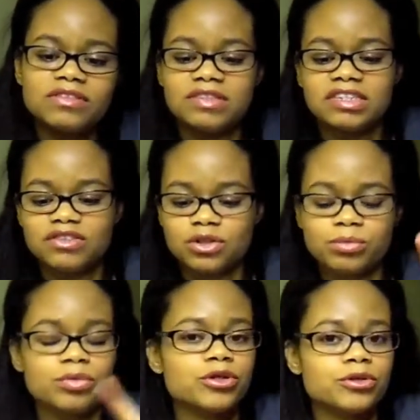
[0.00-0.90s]
of these are
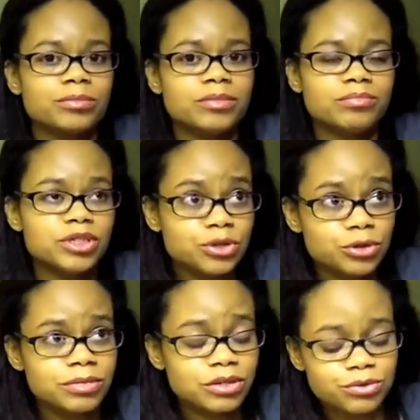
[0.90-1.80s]
pure
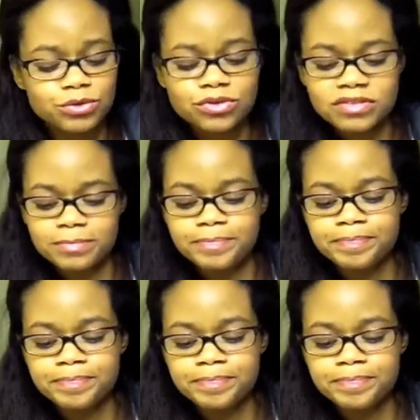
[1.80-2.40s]
minerals